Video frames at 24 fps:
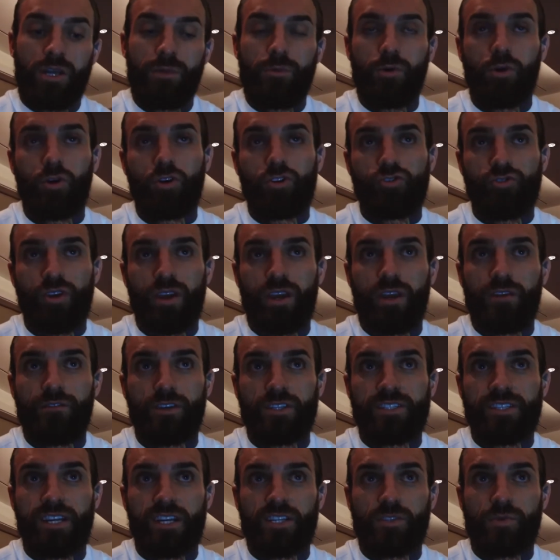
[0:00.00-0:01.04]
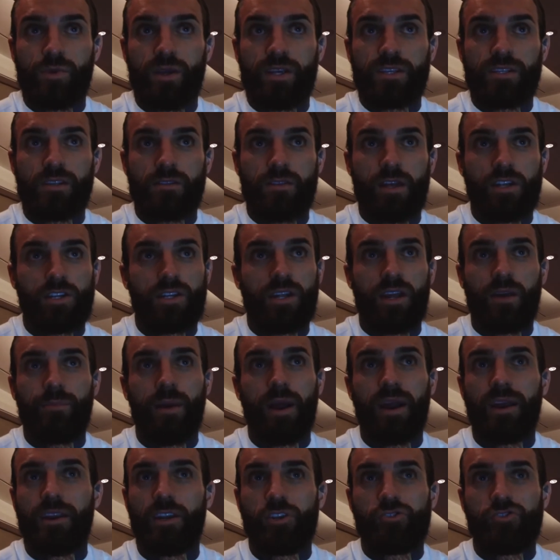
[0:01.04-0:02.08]
going drinking for 6 weeks and then get
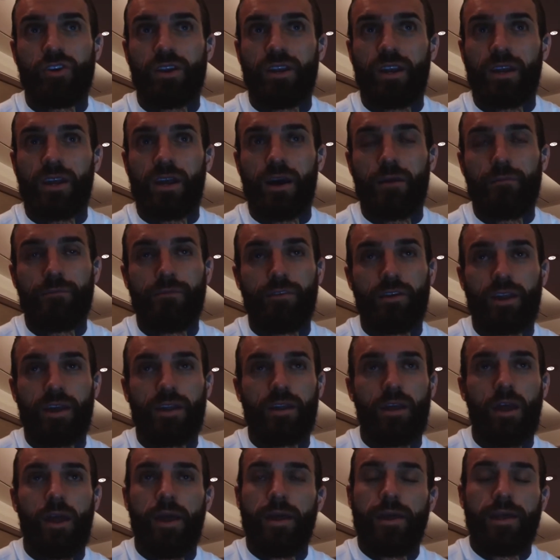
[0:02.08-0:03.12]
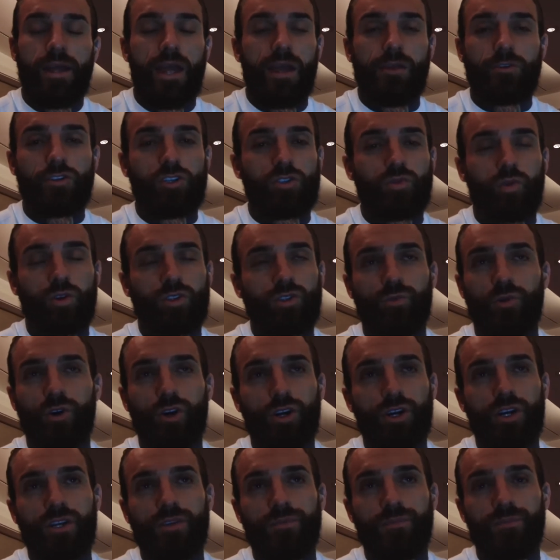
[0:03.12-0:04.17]
back into training camp for it just wasn't
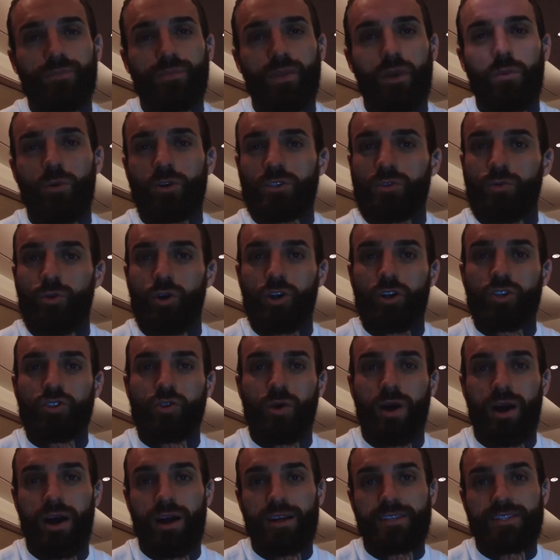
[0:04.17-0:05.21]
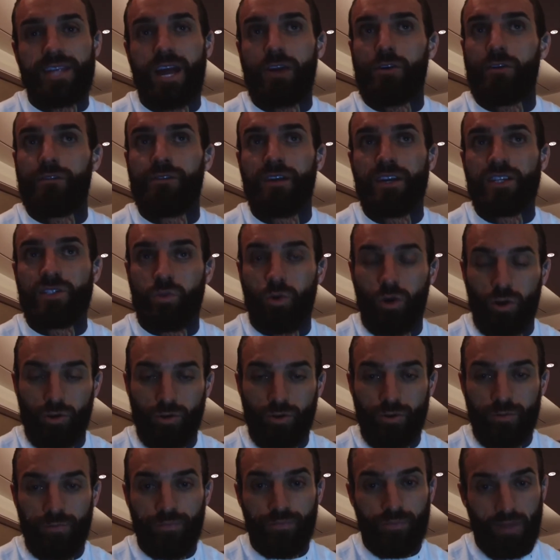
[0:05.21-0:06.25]
working. It wasn't working, so I had to sacrifice one.
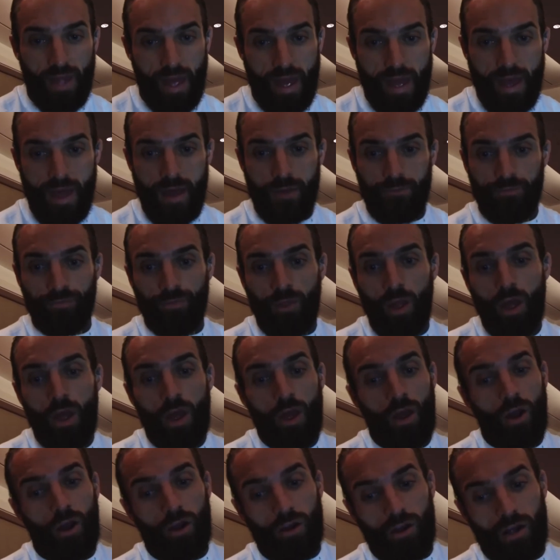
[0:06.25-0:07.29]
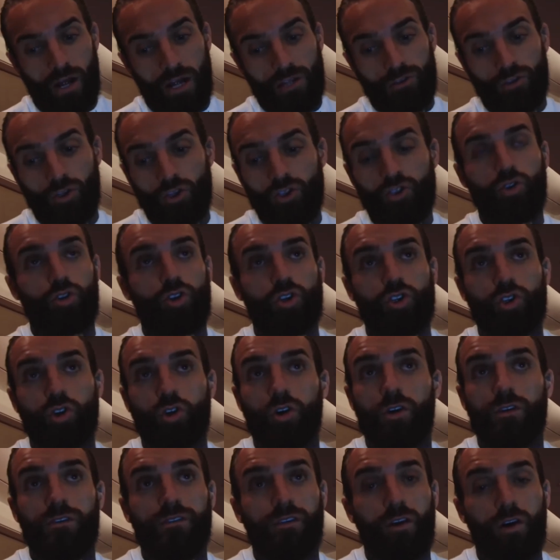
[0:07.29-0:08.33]
I'd done Geordie
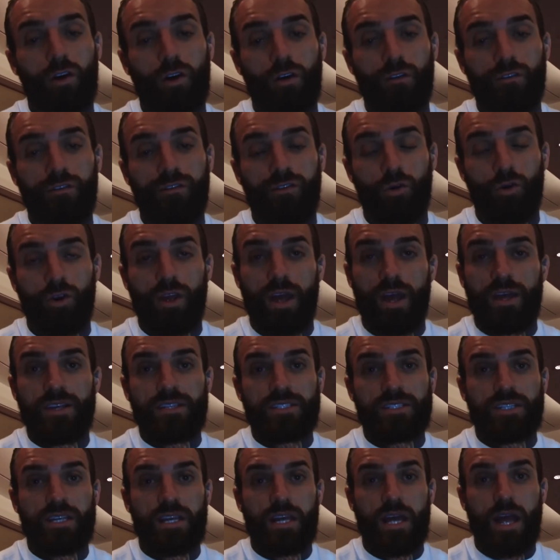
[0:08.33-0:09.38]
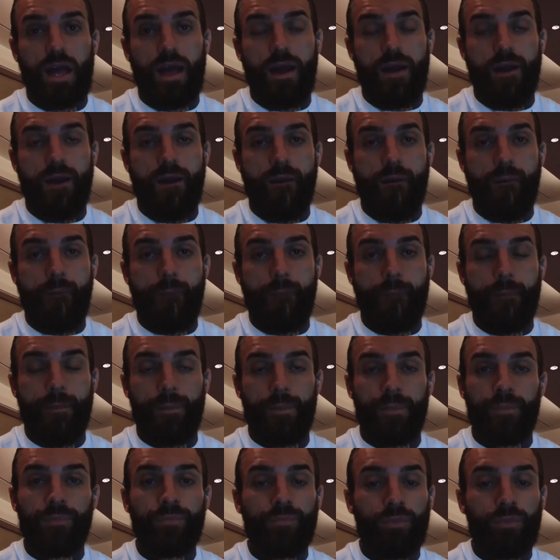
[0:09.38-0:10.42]
Shaw for 4 years, and